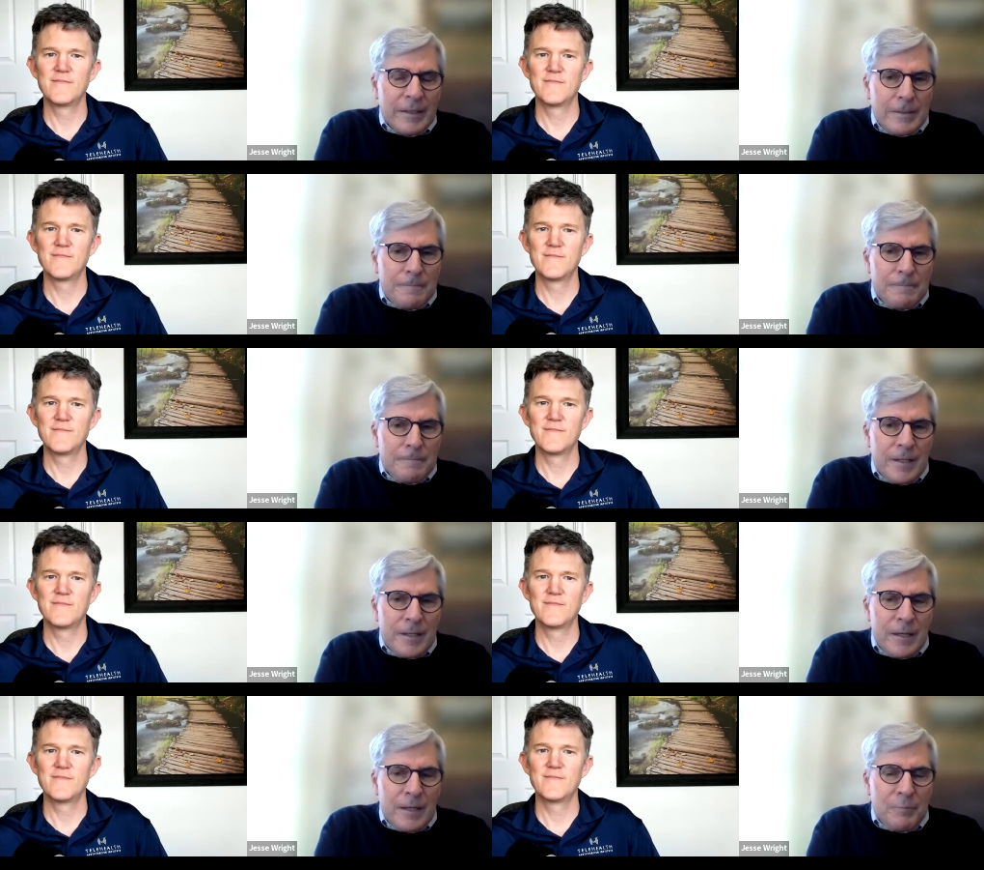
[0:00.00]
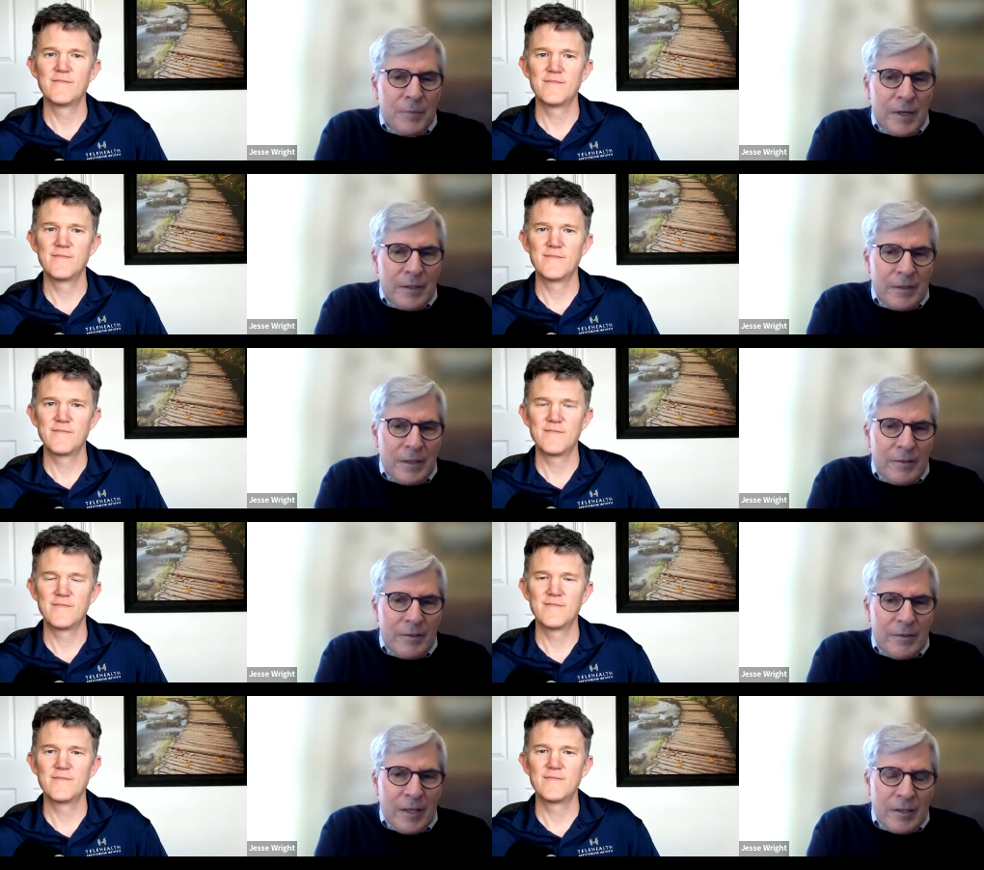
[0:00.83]
Speaker 1: um, a,
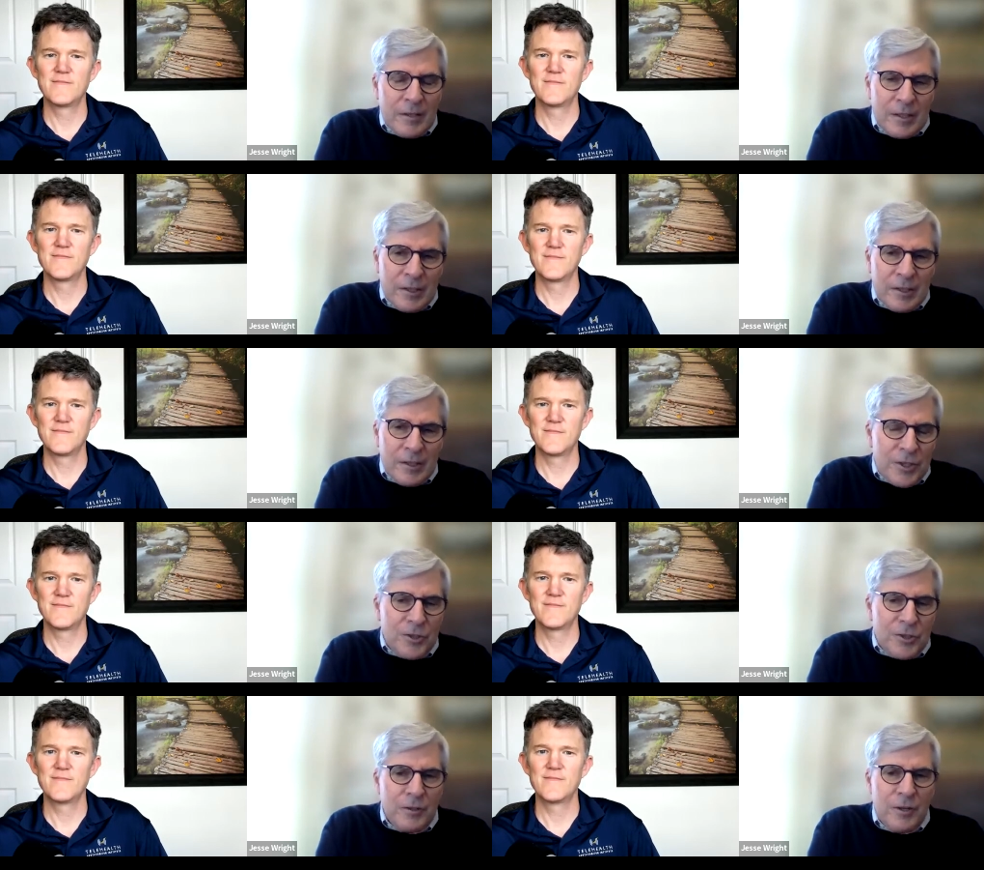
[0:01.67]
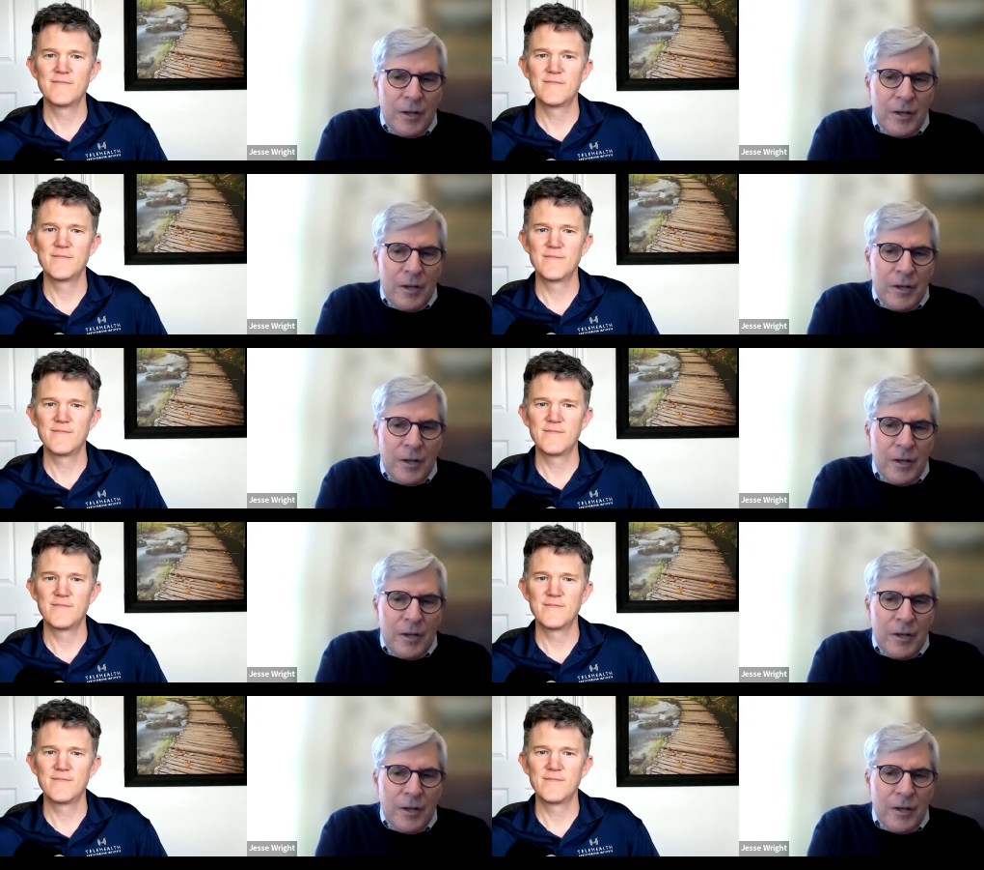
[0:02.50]
a, a clinician